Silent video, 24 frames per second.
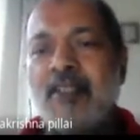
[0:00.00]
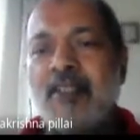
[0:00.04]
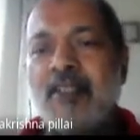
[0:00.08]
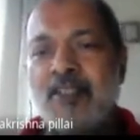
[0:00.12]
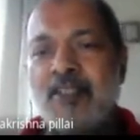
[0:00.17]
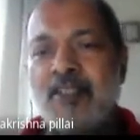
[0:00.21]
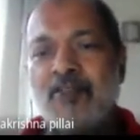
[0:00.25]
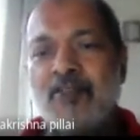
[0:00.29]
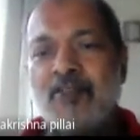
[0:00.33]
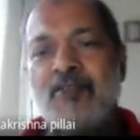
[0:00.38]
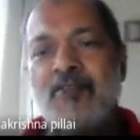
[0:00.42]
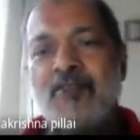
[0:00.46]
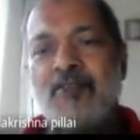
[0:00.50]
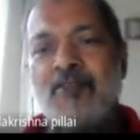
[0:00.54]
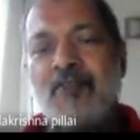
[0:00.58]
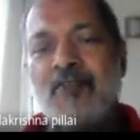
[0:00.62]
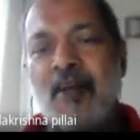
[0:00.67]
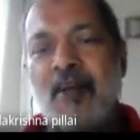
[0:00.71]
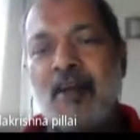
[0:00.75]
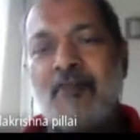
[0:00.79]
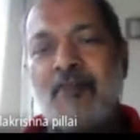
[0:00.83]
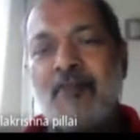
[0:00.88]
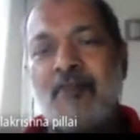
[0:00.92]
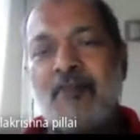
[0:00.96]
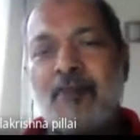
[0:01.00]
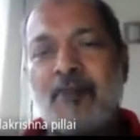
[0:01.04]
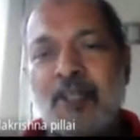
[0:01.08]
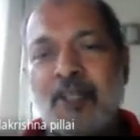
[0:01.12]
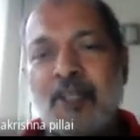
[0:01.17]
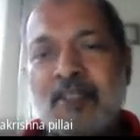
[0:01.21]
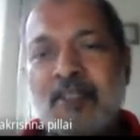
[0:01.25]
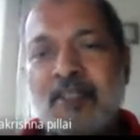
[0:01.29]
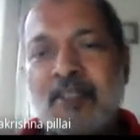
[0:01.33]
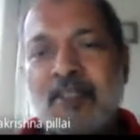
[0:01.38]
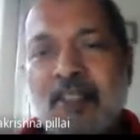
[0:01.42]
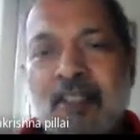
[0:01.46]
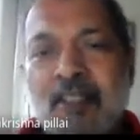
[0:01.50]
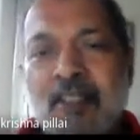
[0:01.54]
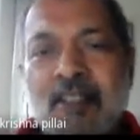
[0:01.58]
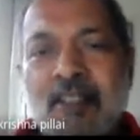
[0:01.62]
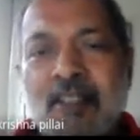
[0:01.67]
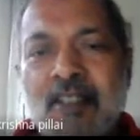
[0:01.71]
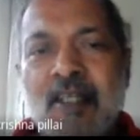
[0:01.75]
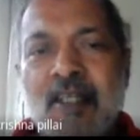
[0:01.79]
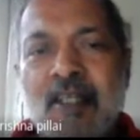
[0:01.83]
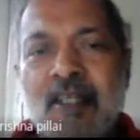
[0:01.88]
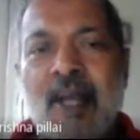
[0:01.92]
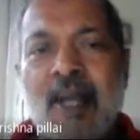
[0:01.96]
So I have brought in the
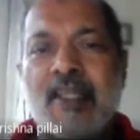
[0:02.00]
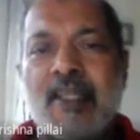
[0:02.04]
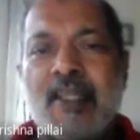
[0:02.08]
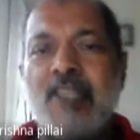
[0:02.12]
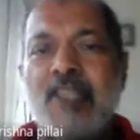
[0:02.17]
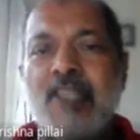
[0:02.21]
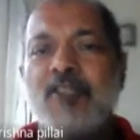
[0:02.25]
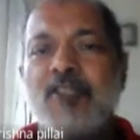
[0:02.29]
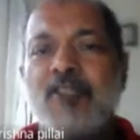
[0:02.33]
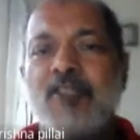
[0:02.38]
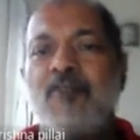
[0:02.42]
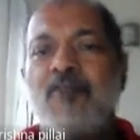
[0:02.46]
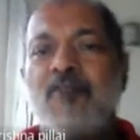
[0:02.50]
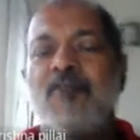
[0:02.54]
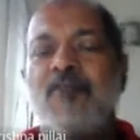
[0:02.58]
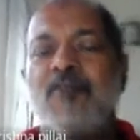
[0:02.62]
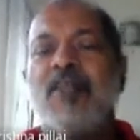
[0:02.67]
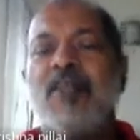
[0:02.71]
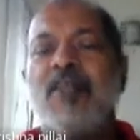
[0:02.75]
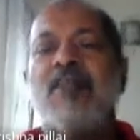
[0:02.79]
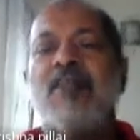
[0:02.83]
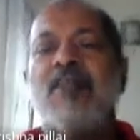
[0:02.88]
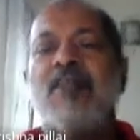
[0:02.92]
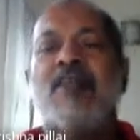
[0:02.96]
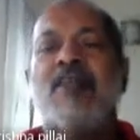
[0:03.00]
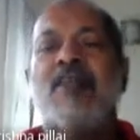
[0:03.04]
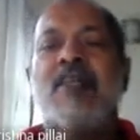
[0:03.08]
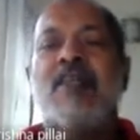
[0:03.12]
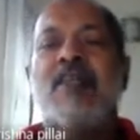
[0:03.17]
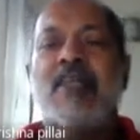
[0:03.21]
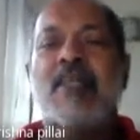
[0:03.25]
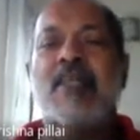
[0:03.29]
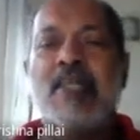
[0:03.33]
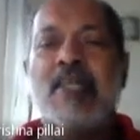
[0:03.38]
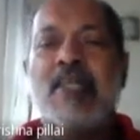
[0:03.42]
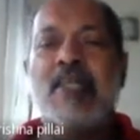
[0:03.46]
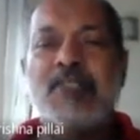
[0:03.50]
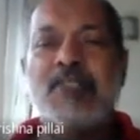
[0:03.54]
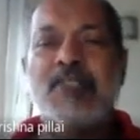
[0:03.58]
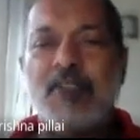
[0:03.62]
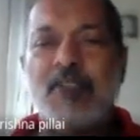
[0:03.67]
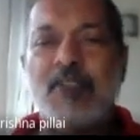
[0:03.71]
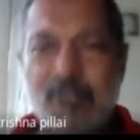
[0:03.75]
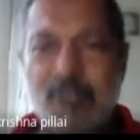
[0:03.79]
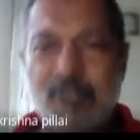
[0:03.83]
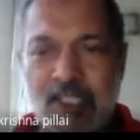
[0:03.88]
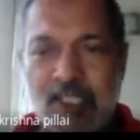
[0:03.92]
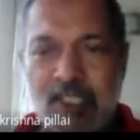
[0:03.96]
analogy of the LC
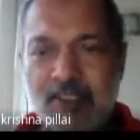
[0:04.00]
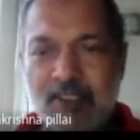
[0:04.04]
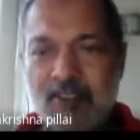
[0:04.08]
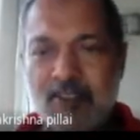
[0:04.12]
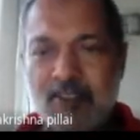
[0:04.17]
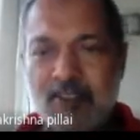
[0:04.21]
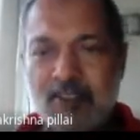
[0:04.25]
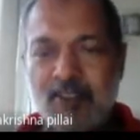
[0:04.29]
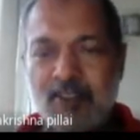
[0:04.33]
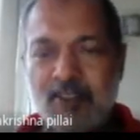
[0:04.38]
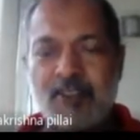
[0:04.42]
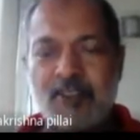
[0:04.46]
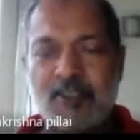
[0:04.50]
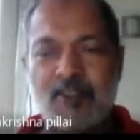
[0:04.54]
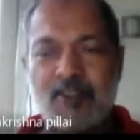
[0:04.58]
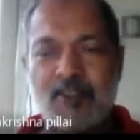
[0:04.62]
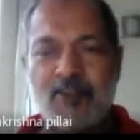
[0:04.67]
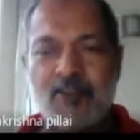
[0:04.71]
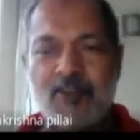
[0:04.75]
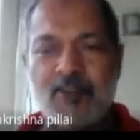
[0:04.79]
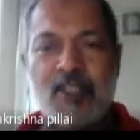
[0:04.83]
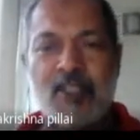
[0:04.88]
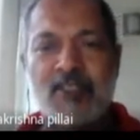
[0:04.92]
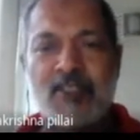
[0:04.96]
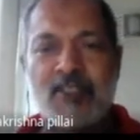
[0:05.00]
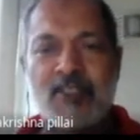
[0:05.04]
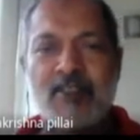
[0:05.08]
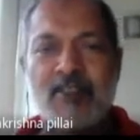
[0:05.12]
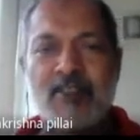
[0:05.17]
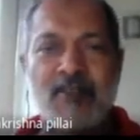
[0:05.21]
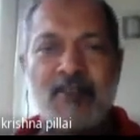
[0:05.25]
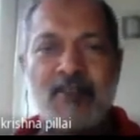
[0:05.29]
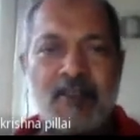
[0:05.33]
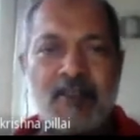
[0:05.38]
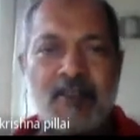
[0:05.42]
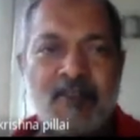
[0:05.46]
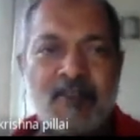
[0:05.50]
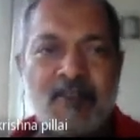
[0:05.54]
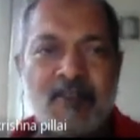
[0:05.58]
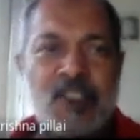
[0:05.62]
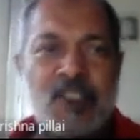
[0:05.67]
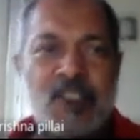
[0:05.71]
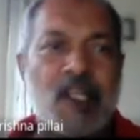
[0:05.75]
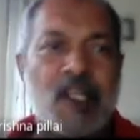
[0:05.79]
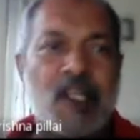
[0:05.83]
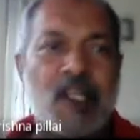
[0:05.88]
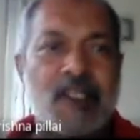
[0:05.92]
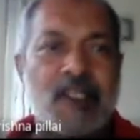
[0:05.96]
oscillators. So you can
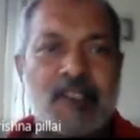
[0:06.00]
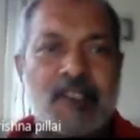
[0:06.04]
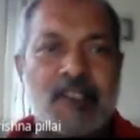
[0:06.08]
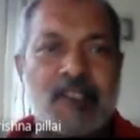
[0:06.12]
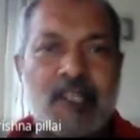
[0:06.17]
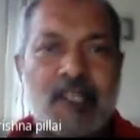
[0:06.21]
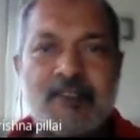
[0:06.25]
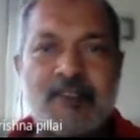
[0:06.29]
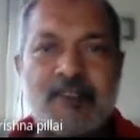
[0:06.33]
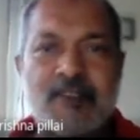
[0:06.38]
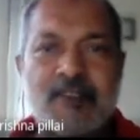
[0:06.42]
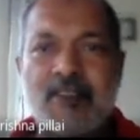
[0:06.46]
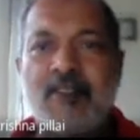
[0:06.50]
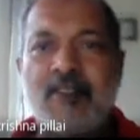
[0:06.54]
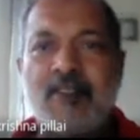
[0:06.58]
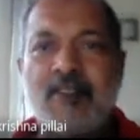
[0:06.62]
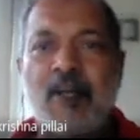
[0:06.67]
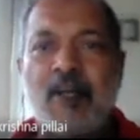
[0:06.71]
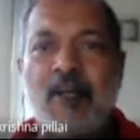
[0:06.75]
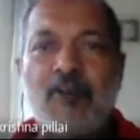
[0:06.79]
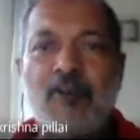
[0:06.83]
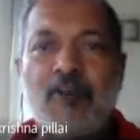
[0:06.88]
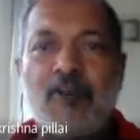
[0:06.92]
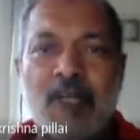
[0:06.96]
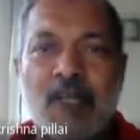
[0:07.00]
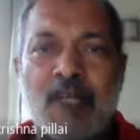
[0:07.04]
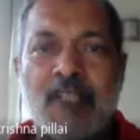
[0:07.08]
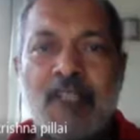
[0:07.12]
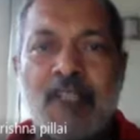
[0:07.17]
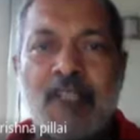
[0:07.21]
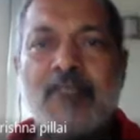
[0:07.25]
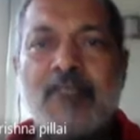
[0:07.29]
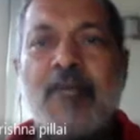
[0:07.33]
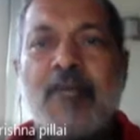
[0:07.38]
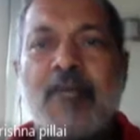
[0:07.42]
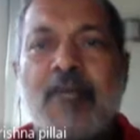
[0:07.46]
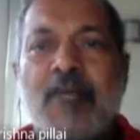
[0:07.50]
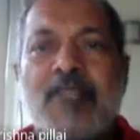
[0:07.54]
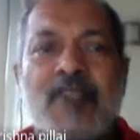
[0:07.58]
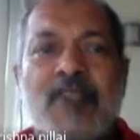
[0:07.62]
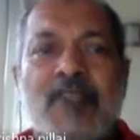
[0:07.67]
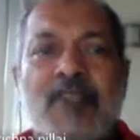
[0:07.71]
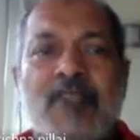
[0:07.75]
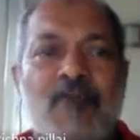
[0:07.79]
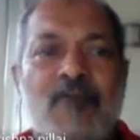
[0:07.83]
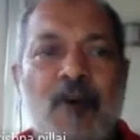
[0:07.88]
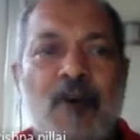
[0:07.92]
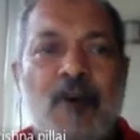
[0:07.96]
visualize that how energy bands
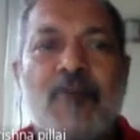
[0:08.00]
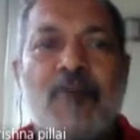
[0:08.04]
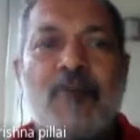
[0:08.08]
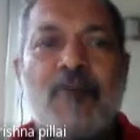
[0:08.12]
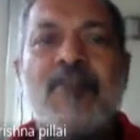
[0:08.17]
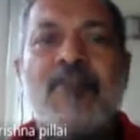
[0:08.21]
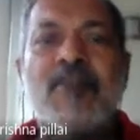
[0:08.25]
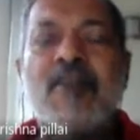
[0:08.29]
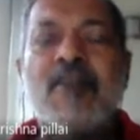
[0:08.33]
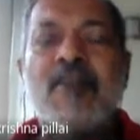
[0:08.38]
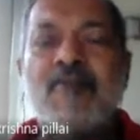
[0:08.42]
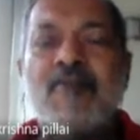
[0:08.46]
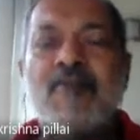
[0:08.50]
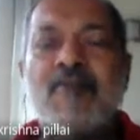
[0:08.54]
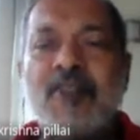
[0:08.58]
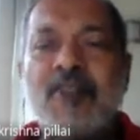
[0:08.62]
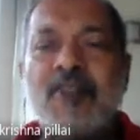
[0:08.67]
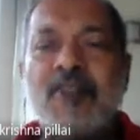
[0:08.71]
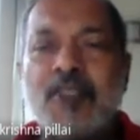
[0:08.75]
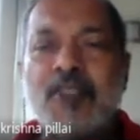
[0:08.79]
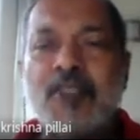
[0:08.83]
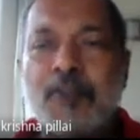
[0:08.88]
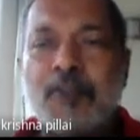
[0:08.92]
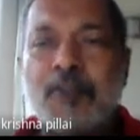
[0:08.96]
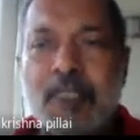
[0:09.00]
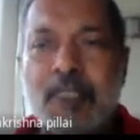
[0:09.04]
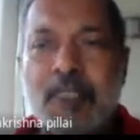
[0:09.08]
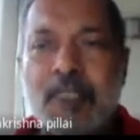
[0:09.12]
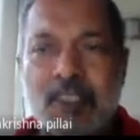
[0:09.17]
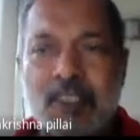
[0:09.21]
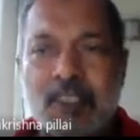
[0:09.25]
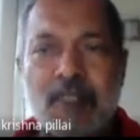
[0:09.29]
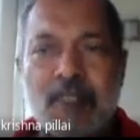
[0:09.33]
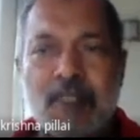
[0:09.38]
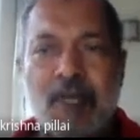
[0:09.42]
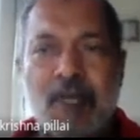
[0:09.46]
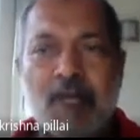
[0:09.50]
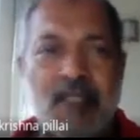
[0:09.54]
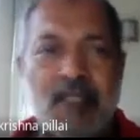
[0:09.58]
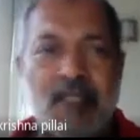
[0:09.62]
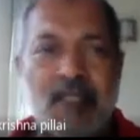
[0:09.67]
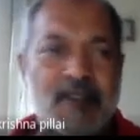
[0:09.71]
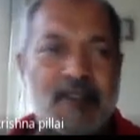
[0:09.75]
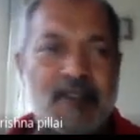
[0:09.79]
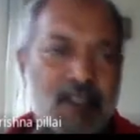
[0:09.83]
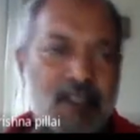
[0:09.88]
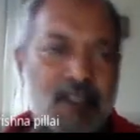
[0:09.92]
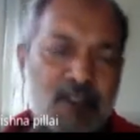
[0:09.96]
are formed with this picture in mind.
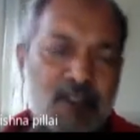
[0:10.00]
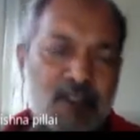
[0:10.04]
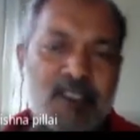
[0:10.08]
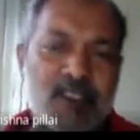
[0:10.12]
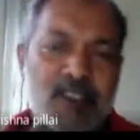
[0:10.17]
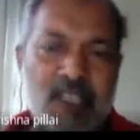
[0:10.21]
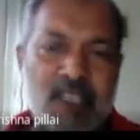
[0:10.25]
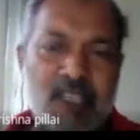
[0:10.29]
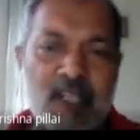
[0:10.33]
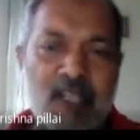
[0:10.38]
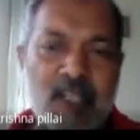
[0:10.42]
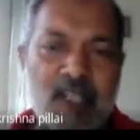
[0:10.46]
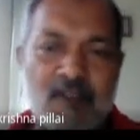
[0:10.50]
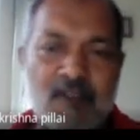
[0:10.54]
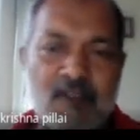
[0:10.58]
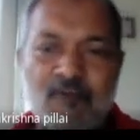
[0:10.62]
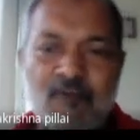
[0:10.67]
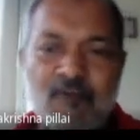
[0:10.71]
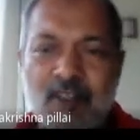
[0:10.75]
So it's kind of